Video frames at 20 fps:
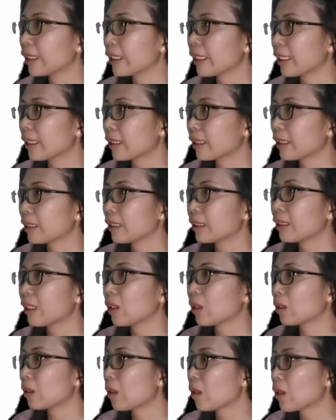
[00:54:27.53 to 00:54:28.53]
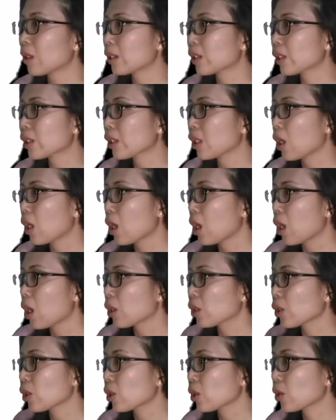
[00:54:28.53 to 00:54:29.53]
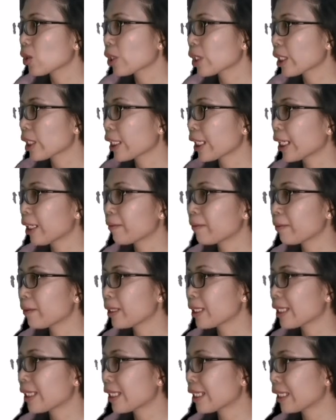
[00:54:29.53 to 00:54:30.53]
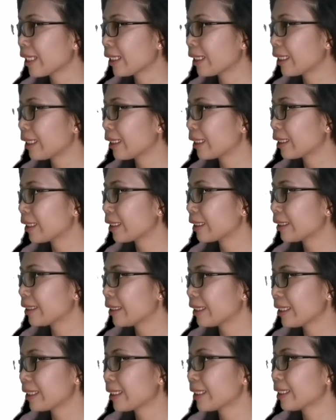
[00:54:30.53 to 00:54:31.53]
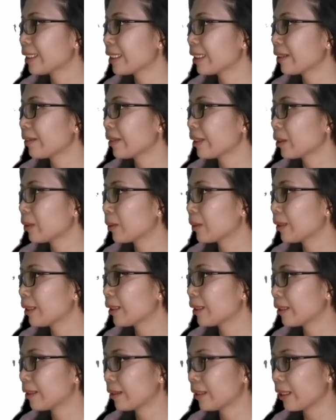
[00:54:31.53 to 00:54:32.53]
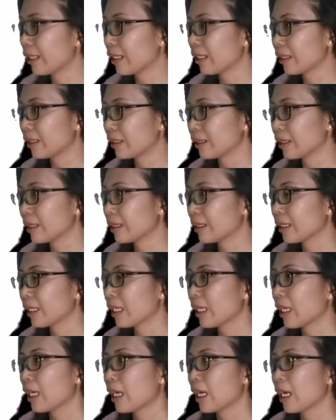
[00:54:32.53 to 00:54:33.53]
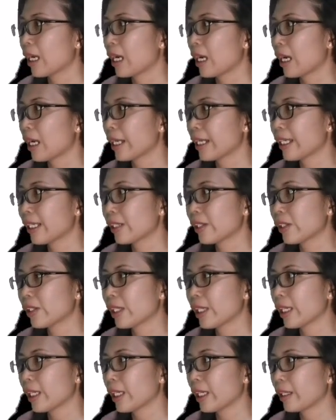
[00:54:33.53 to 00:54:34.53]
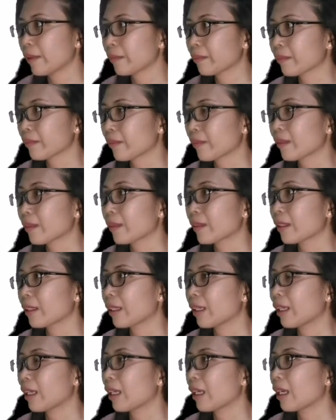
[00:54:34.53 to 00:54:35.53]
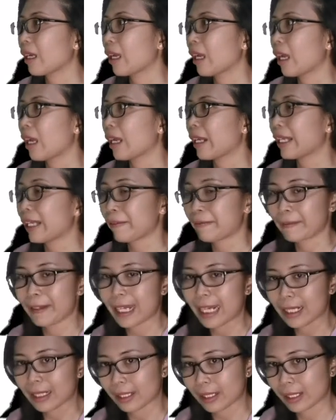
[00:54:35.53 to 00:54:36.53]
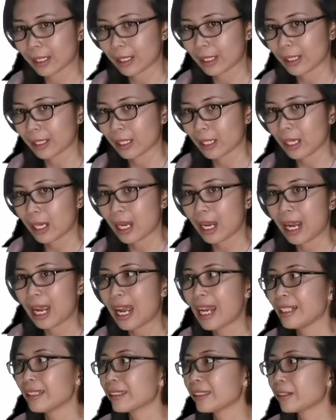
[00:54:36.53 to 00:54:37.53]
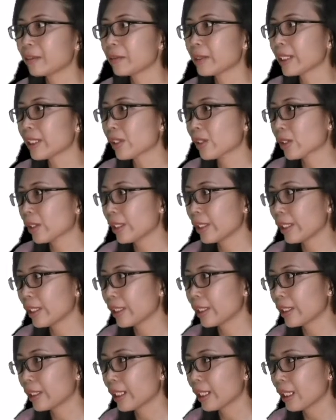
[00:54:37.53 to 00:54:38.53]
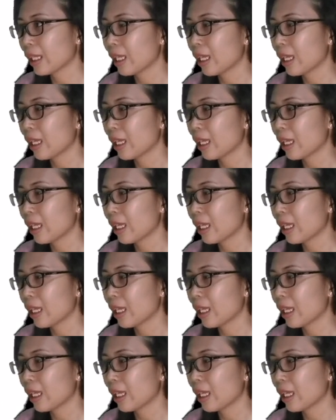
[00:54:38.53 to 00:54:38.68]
the clause, so she carefully studied the necessary culinary arts, is the effect. And the reason